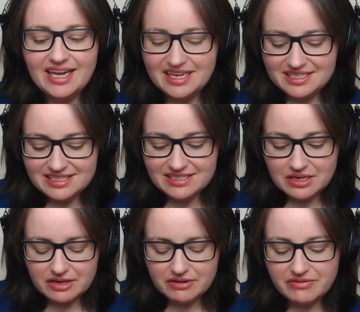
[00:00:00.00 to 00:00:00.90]
It's
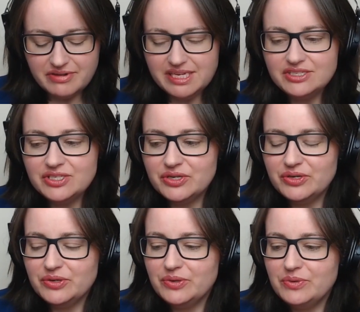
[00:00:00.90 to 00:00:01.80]
great
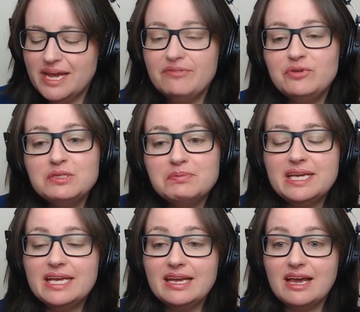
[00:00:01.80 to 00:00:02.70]
to have you
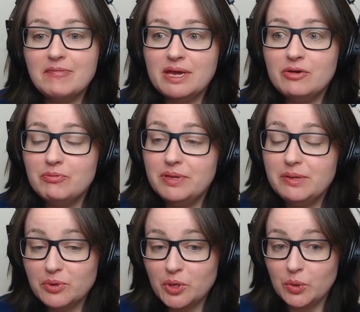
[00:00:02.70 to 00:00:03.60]
speaking about
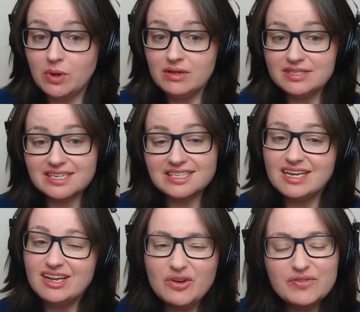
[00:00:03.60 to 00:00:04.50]
people who are older, because
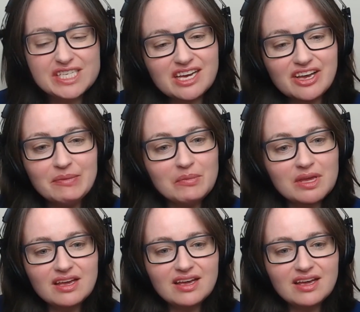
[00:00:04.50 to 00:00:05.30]
a lot of the time